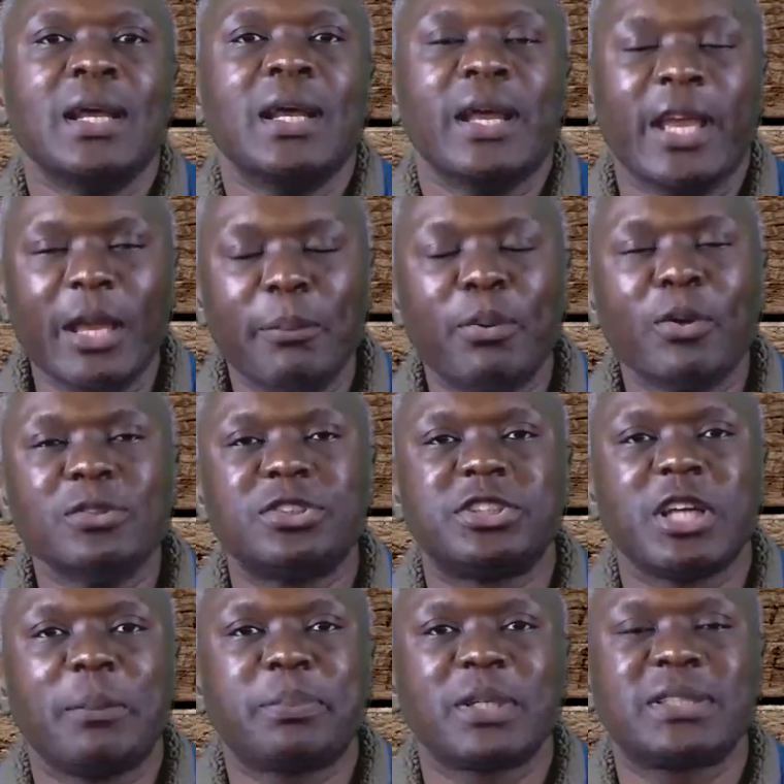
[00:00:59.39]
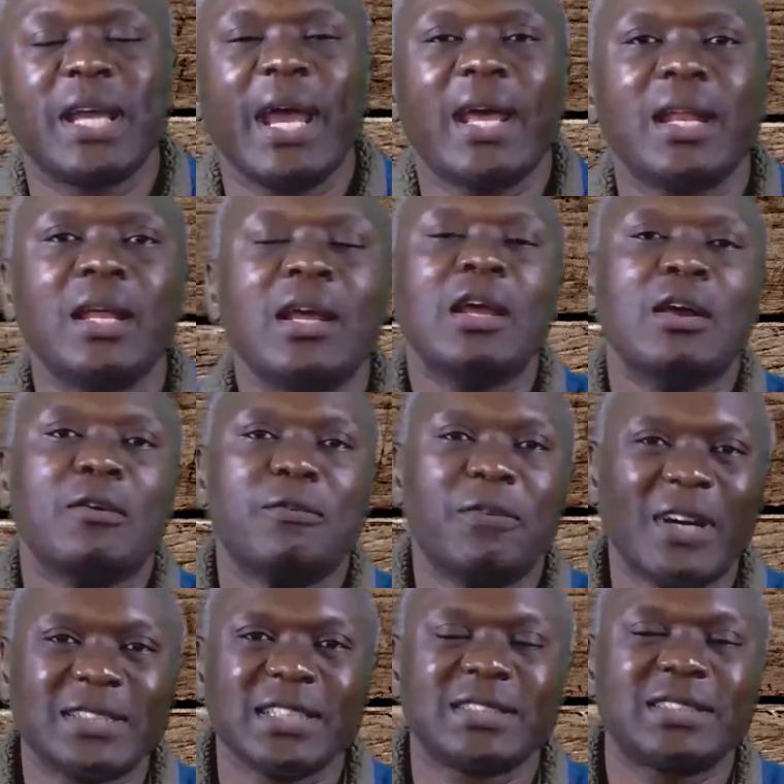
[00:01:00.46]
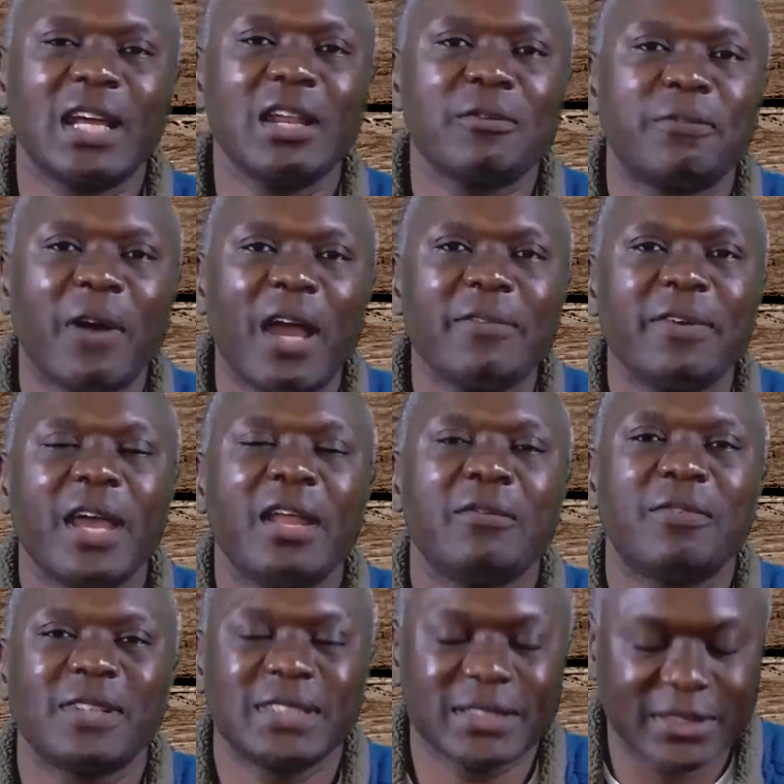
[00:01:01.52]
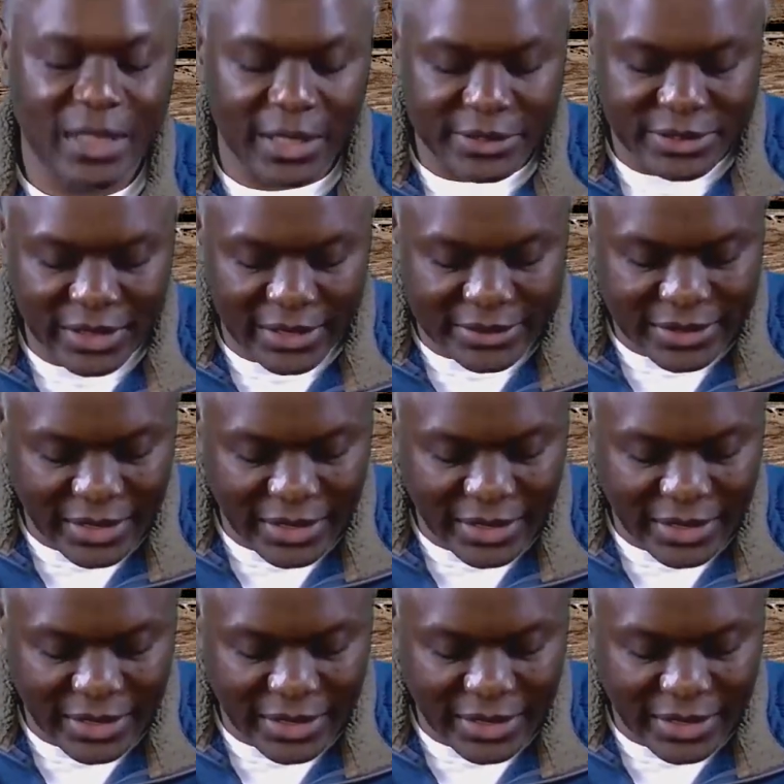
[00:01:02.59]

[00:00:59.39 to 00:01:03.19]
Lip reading: Hebrews chapter 10, verses 35 and verses 36.